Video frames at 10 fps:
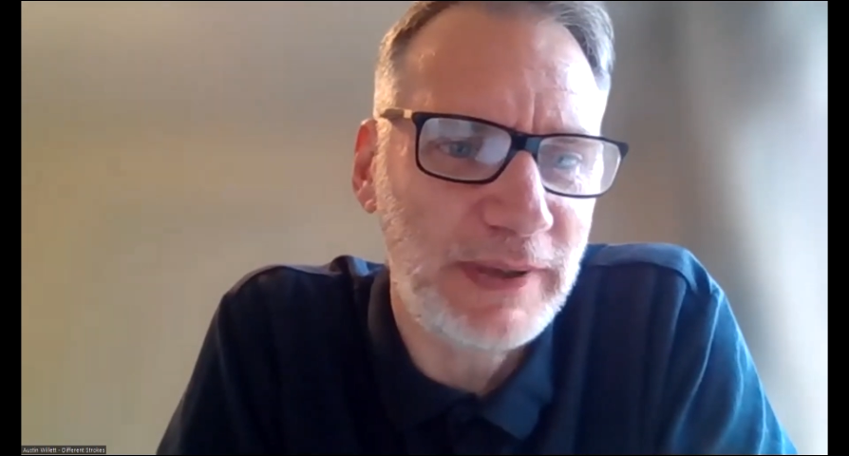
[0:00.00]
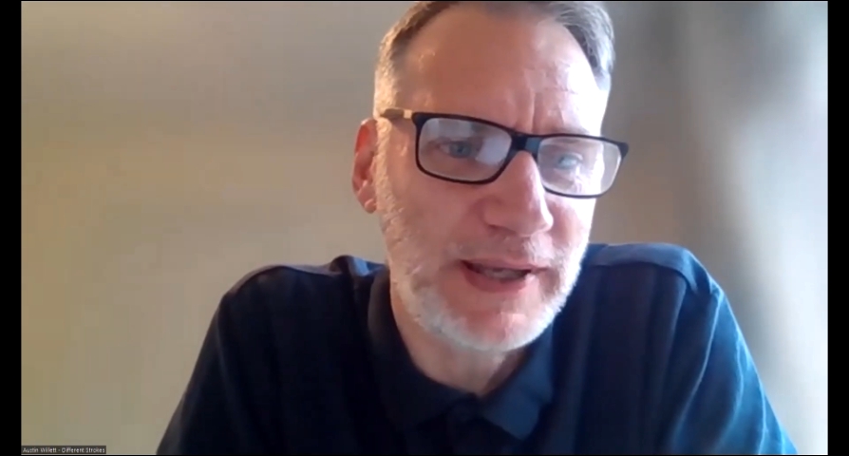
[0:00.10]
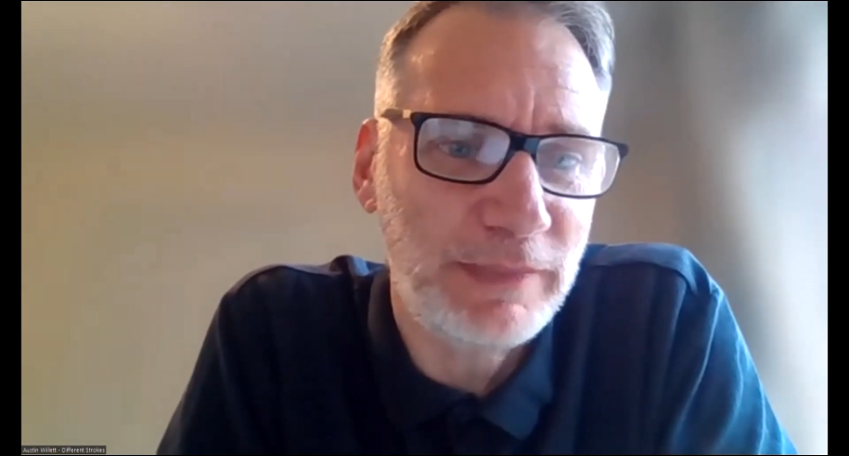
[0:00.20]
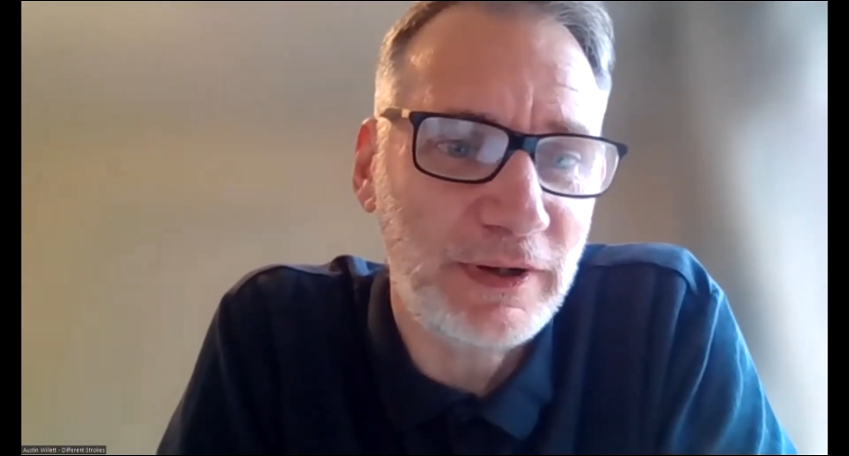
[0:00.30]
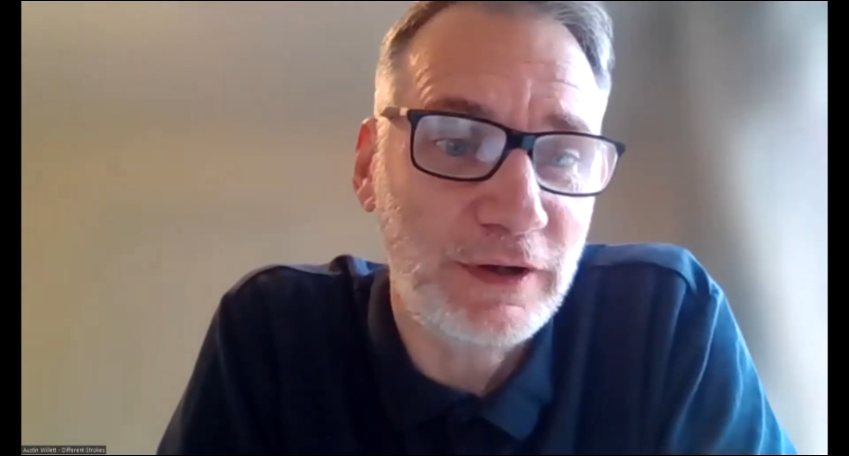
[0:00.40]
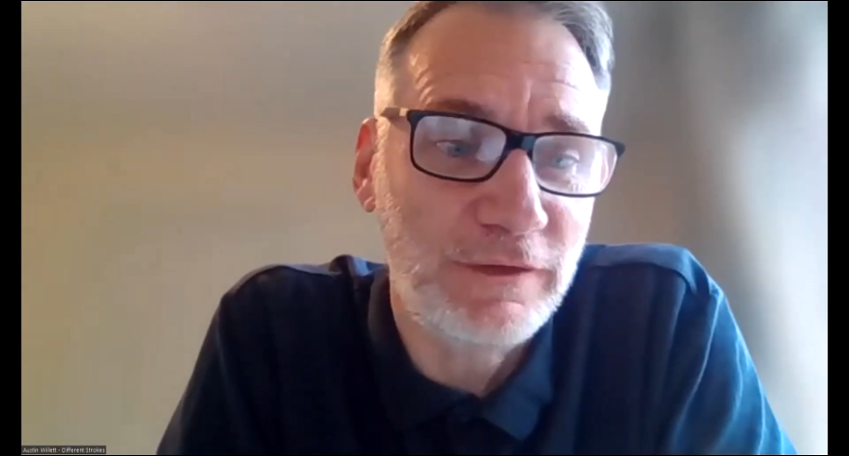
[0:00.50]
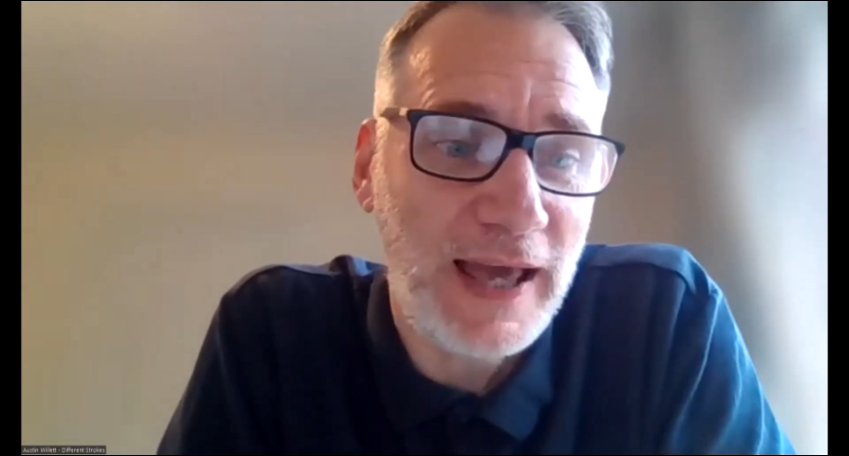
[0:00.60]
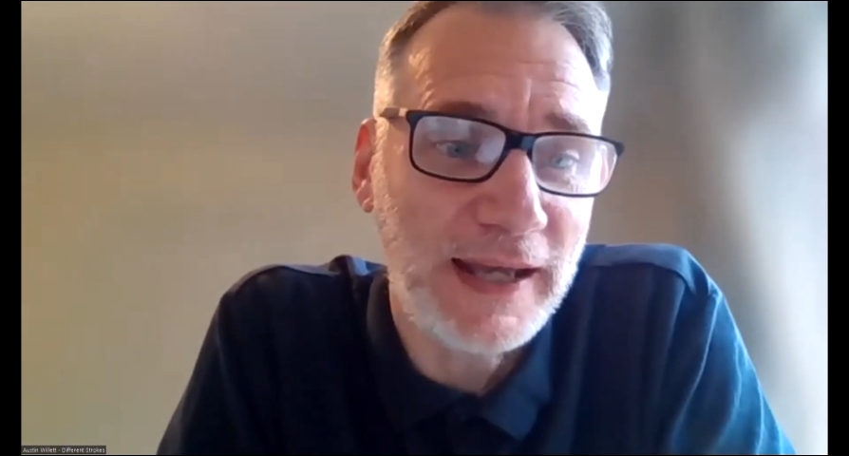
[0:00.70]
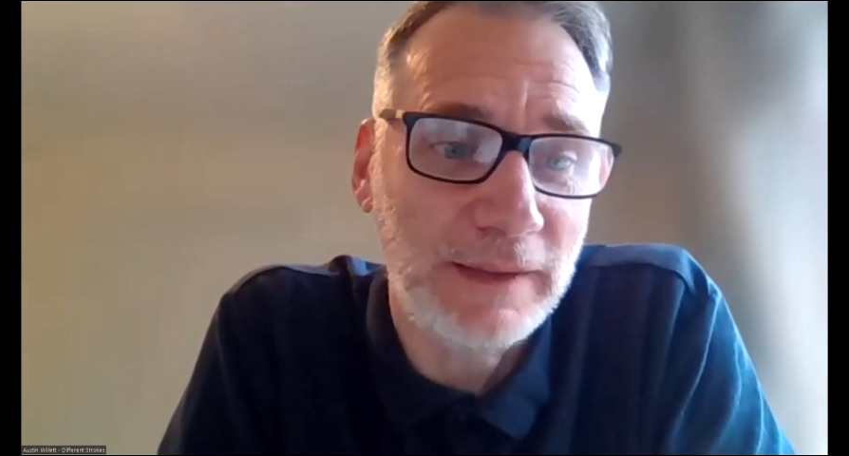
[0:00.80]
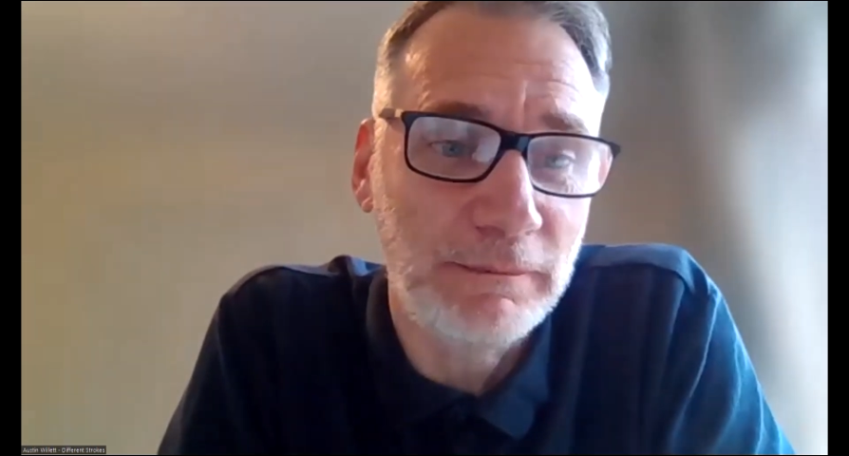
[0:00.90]
people who've
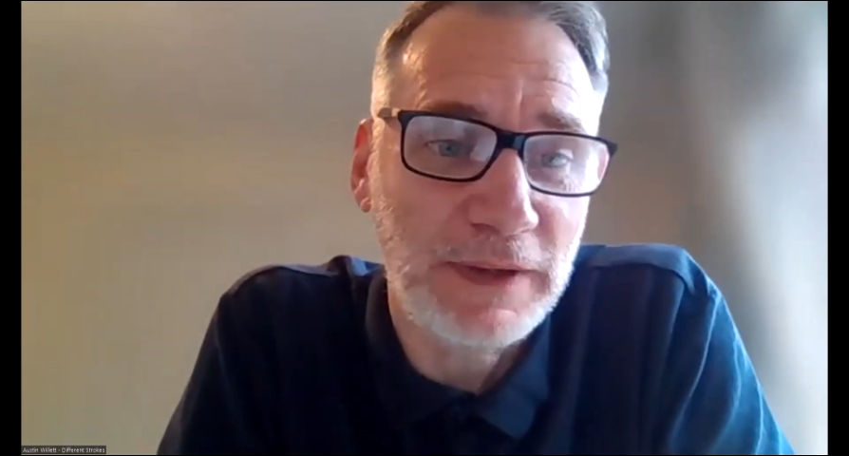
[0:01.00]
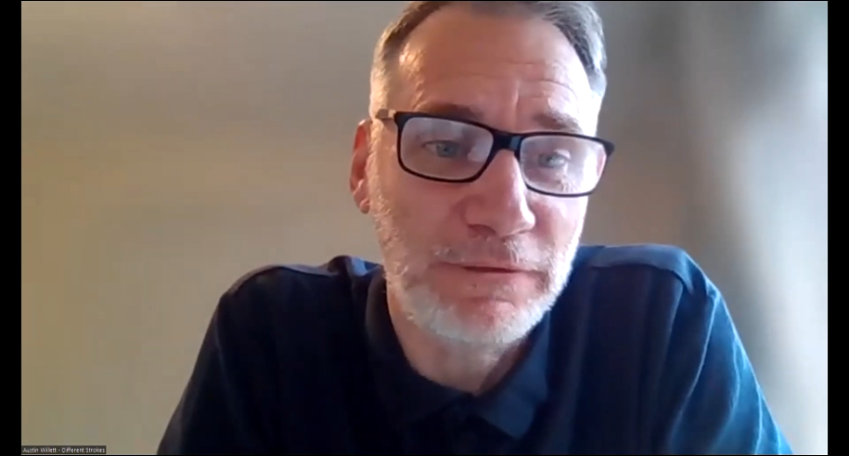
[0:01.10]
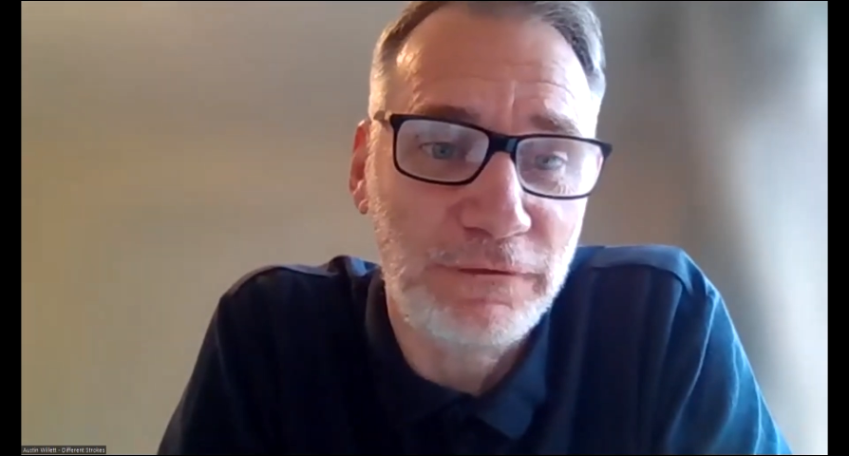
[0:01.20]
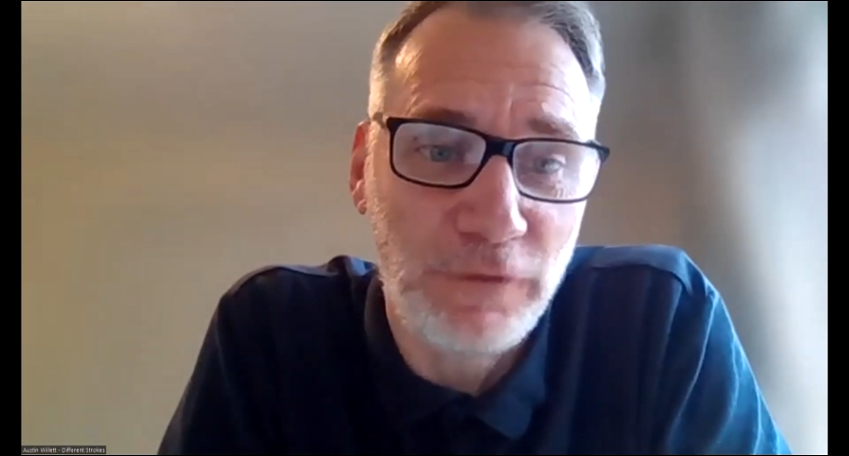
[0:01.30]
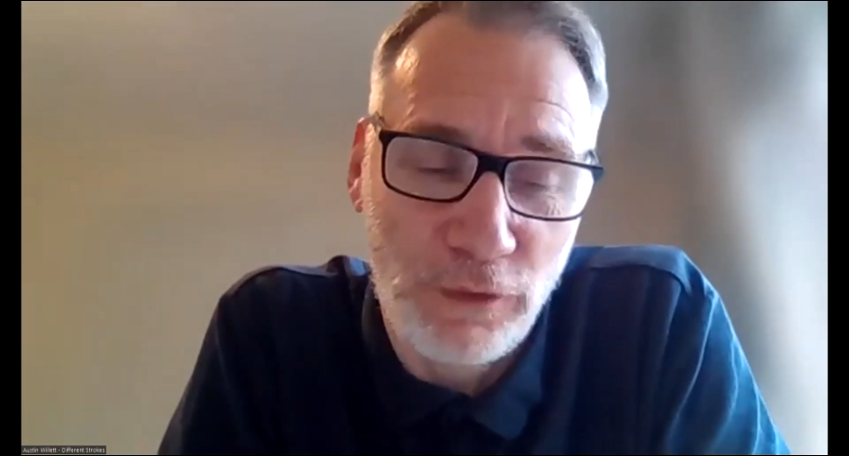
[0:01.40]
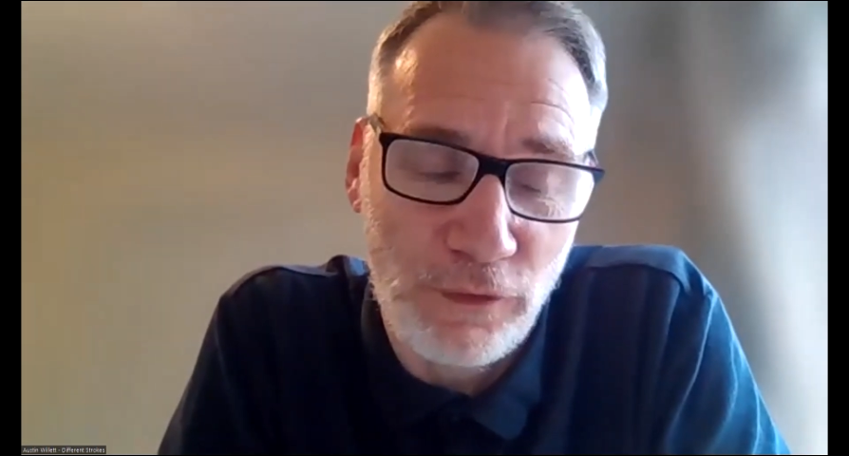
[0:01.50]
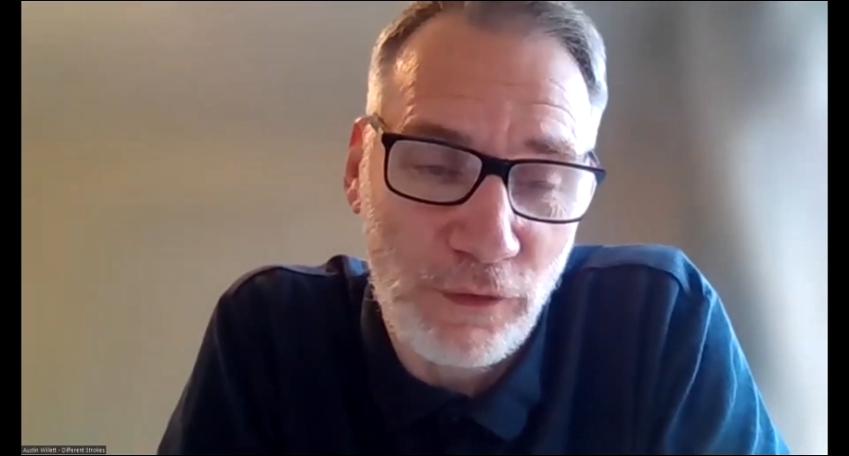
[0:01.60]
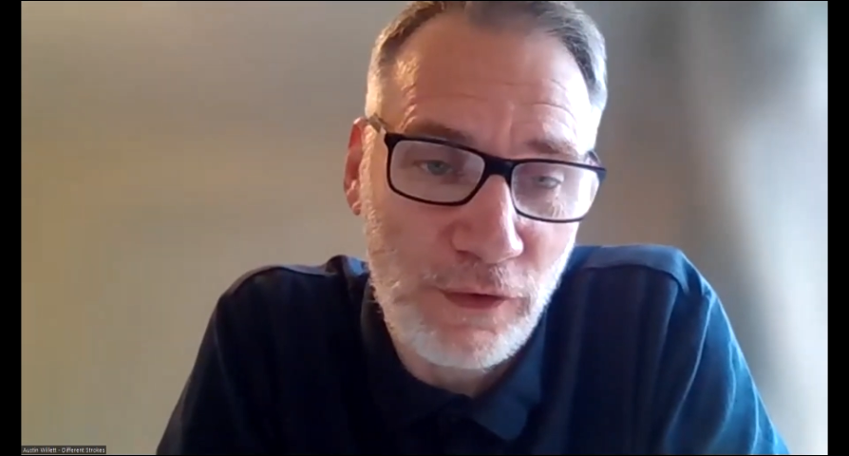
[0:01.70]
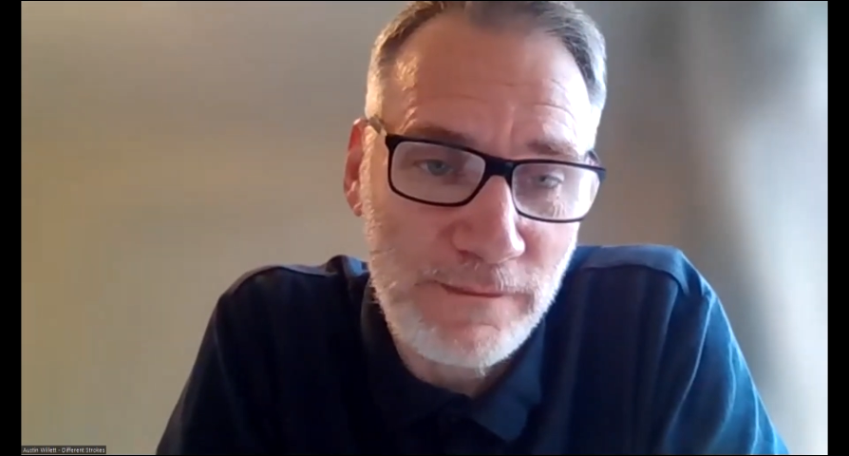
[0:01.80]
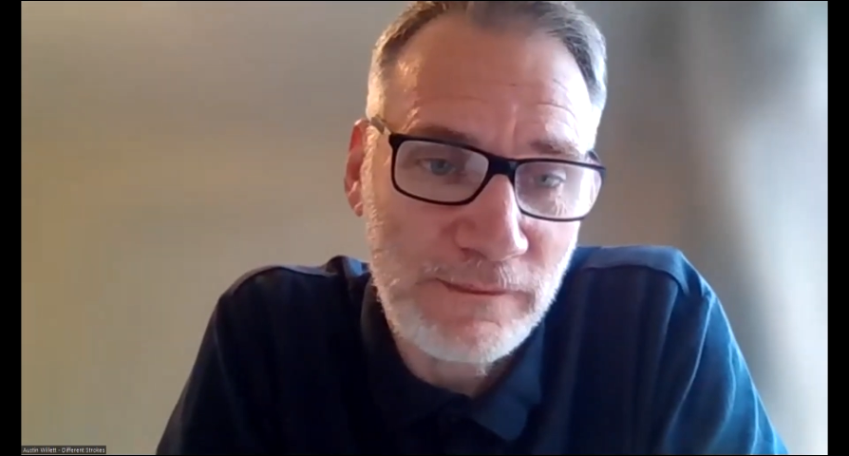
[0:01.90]
had it
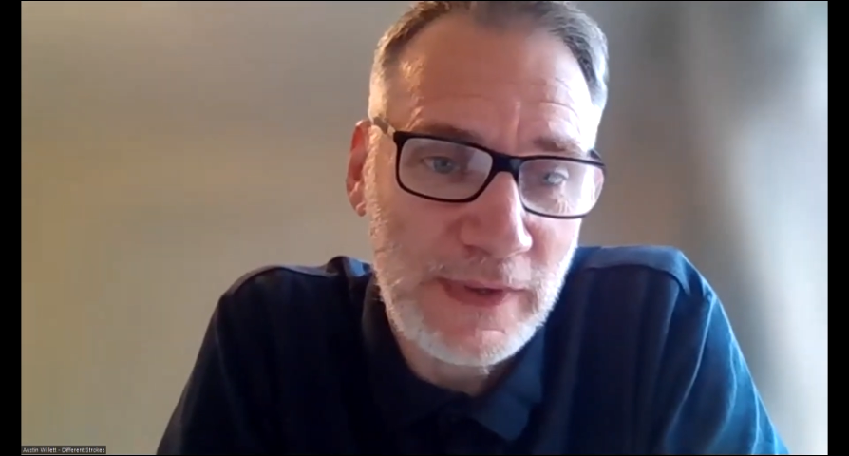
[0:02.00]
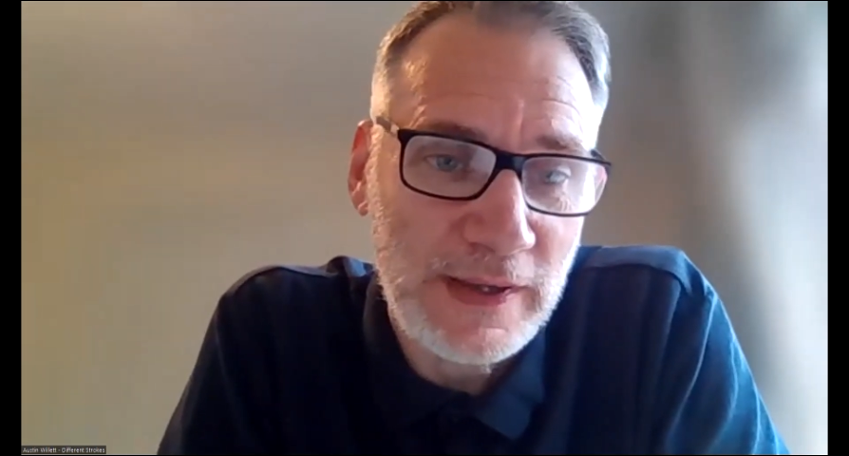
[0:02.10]
before?